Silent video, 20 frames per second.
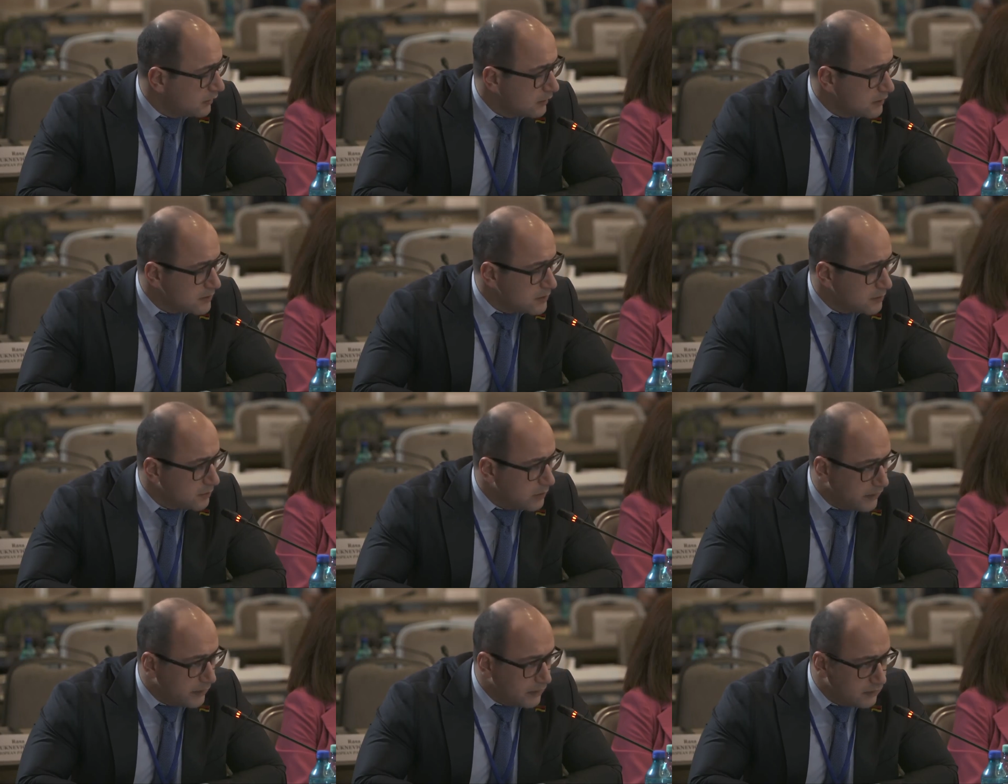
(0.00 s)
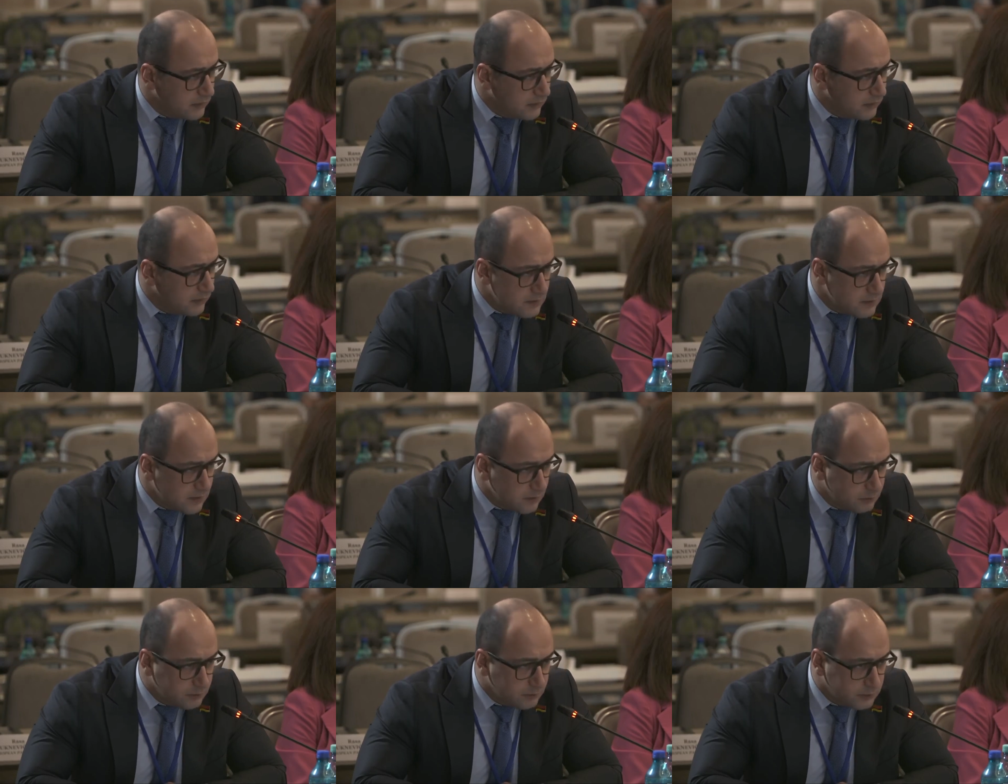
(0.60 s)
And it's plain
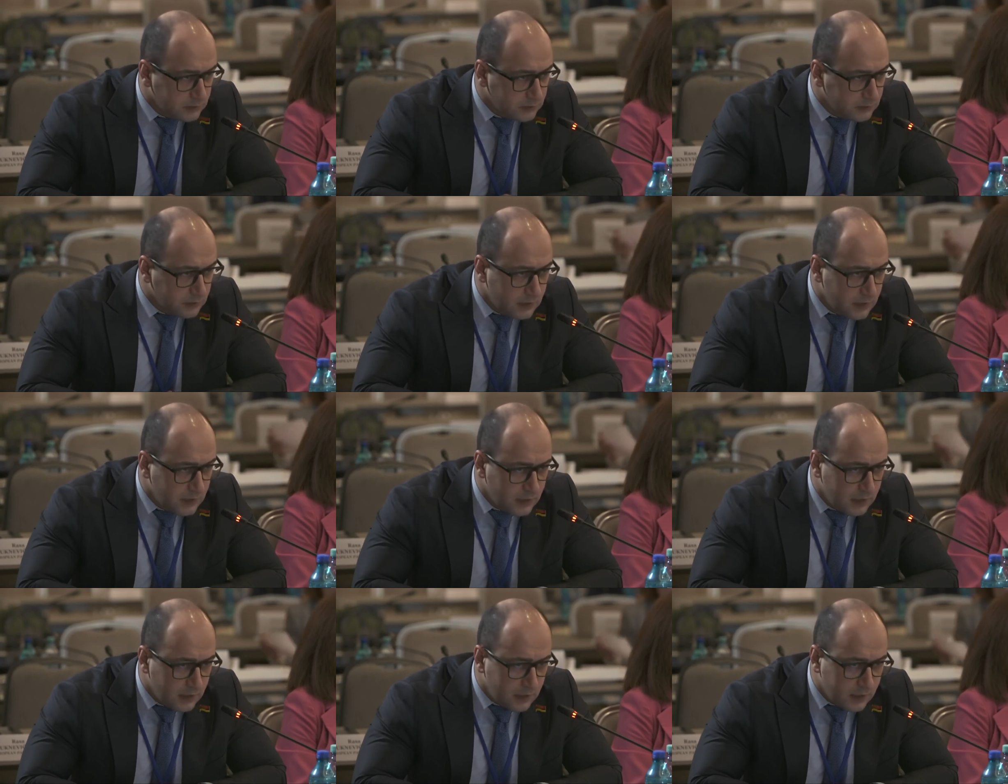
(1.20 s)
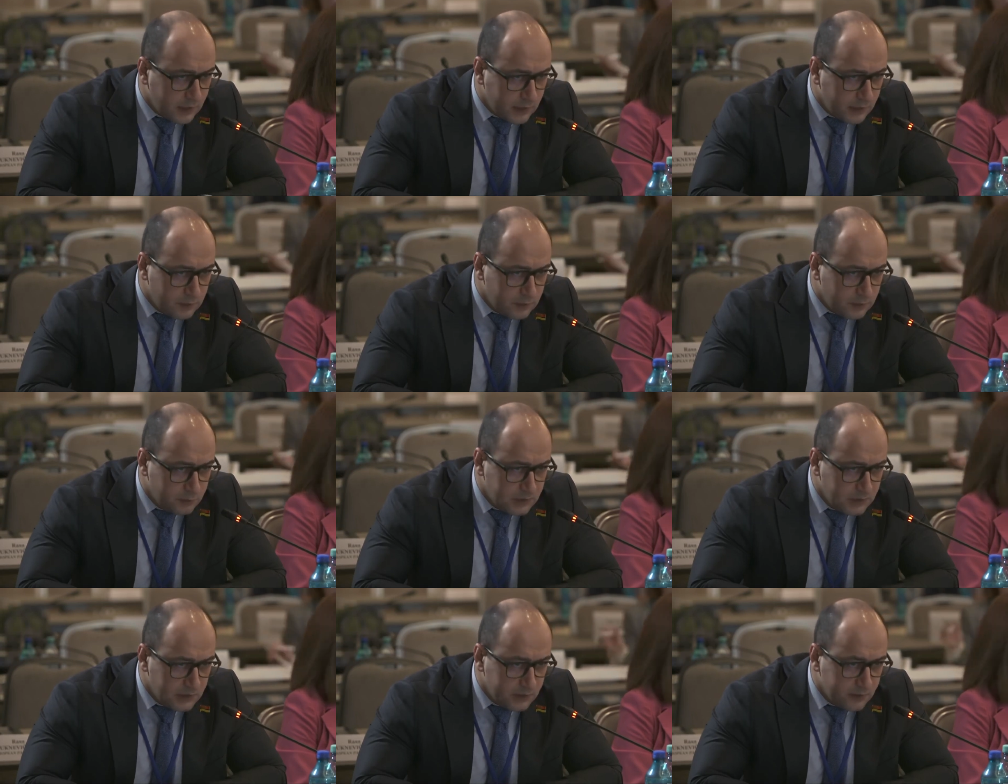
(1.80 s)
and simple.
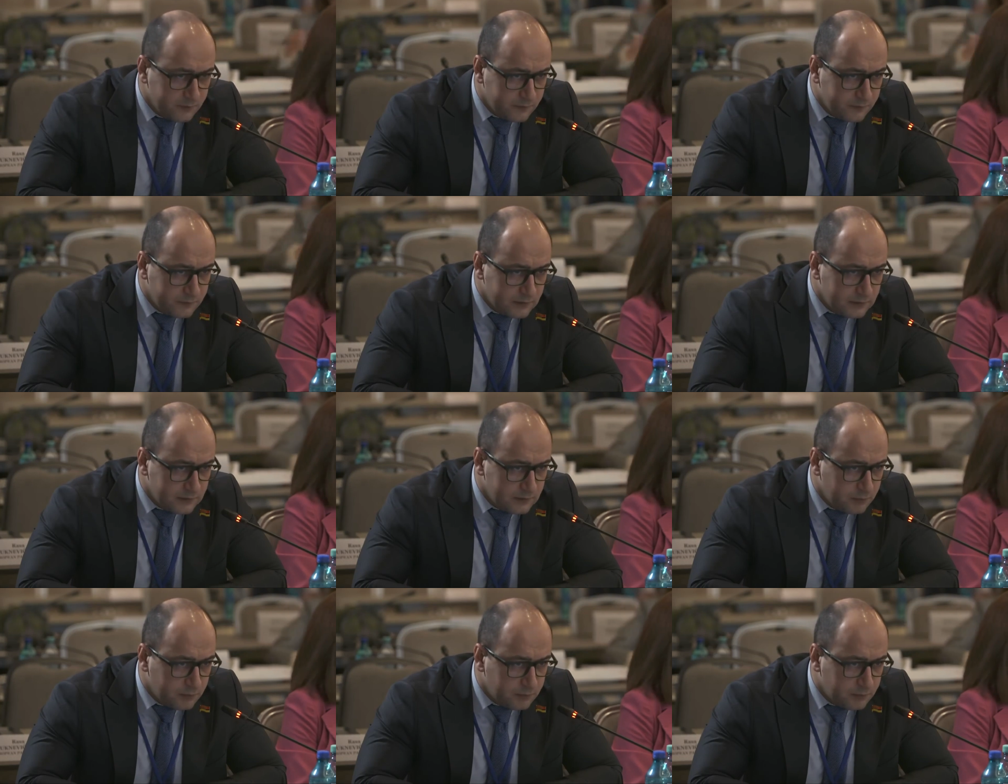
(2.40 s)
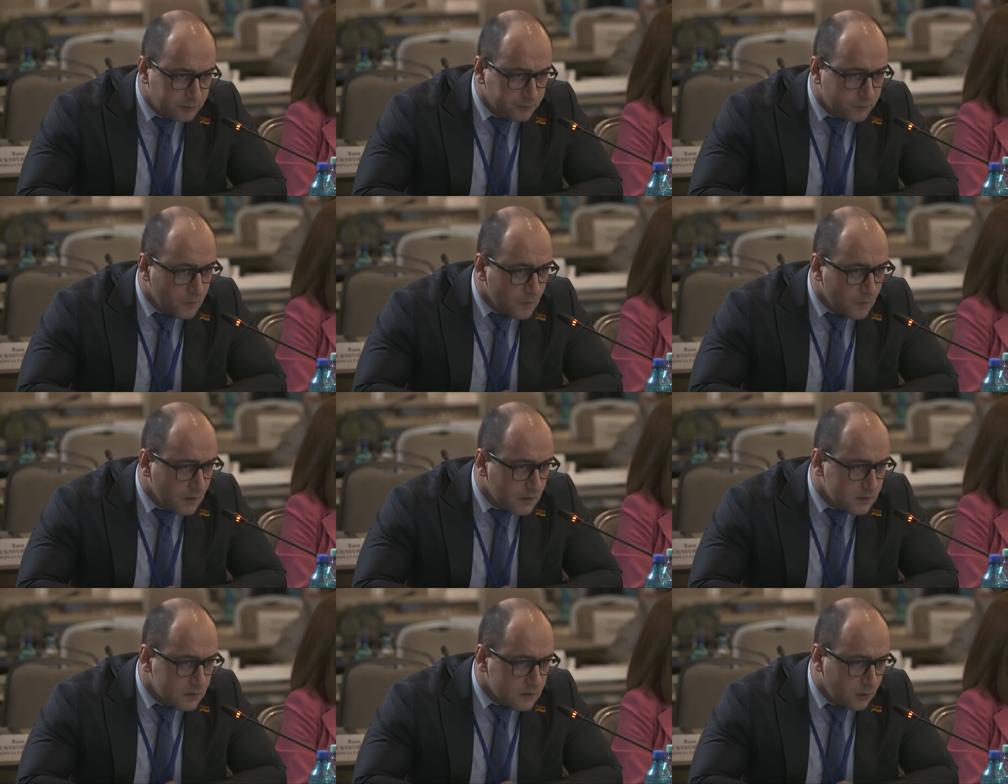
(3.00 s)
I do believe that the
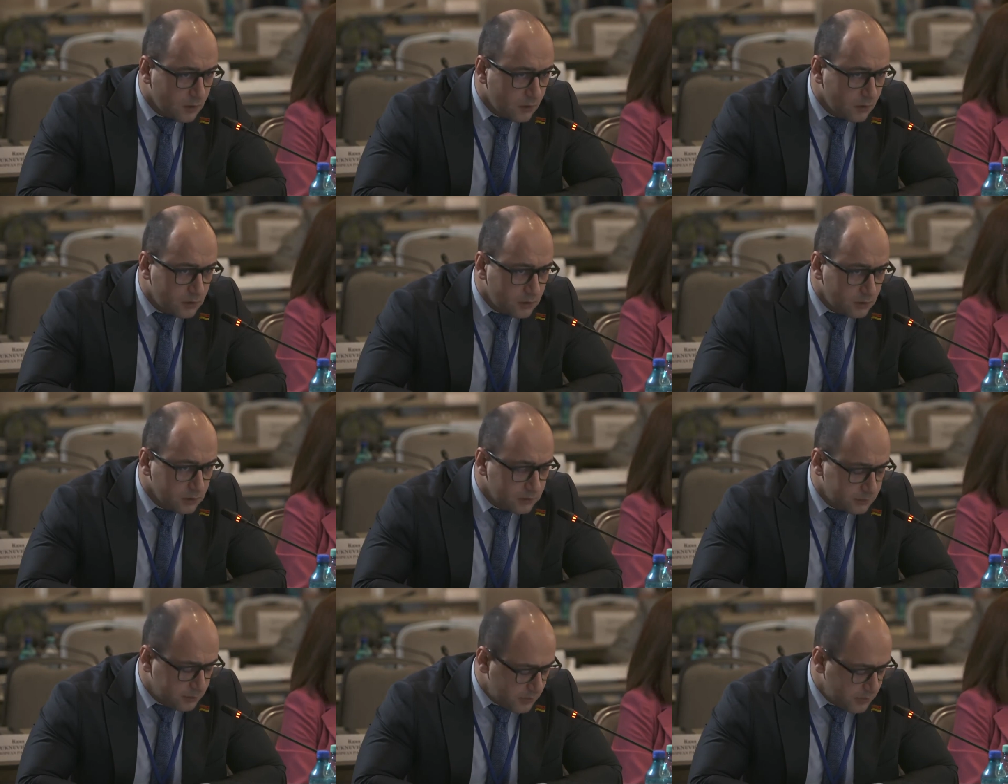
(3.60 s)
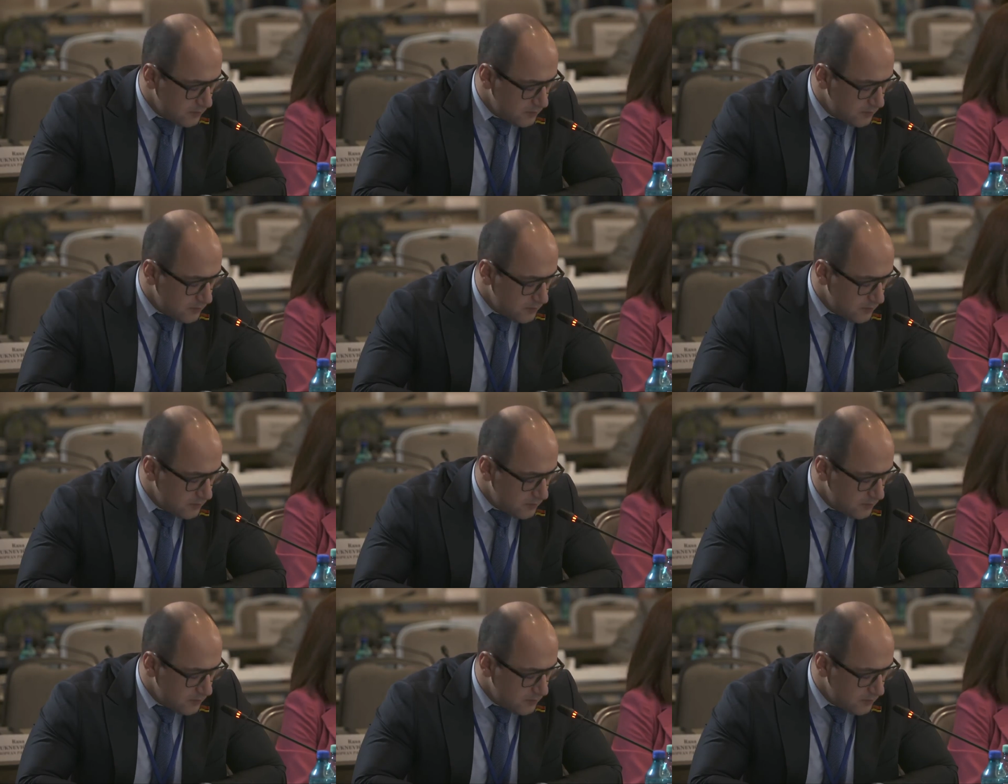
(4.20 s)
so-called